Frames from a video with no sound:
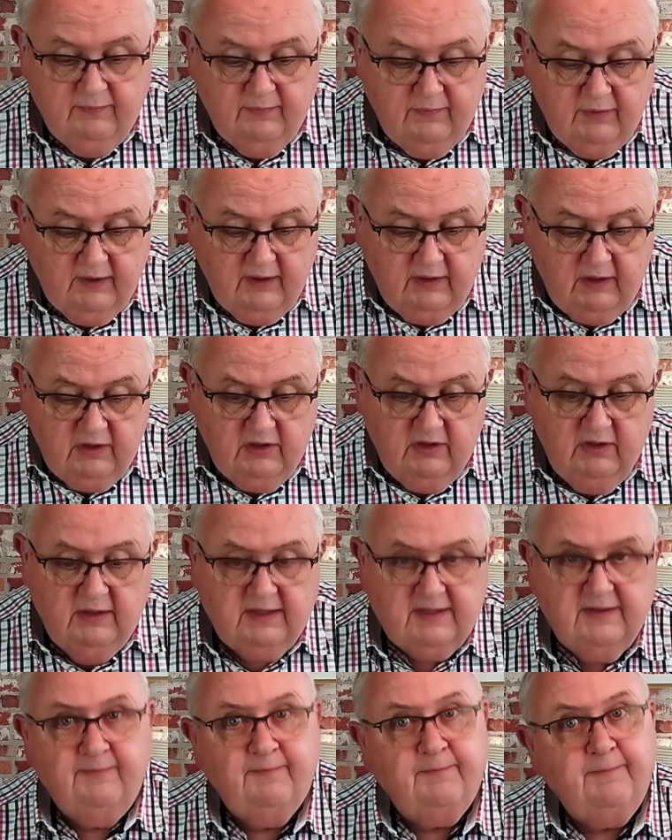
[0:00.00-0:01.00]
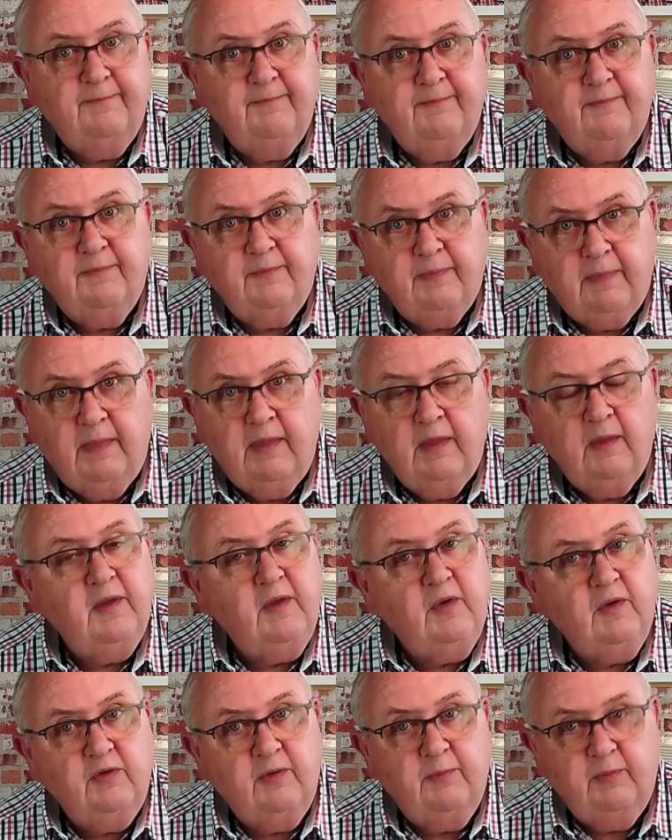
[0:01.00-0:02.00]
Additionally, you can
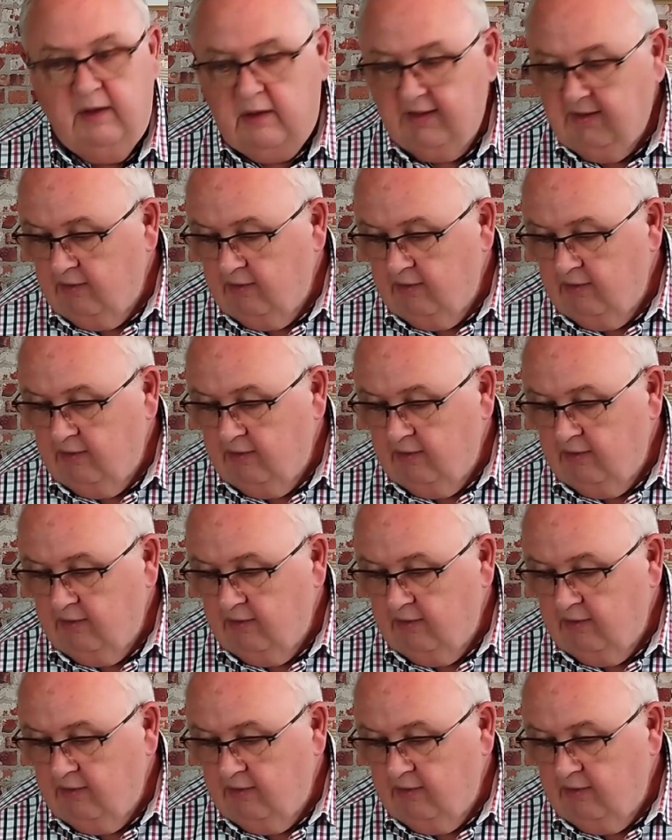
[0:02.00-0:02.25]
also make this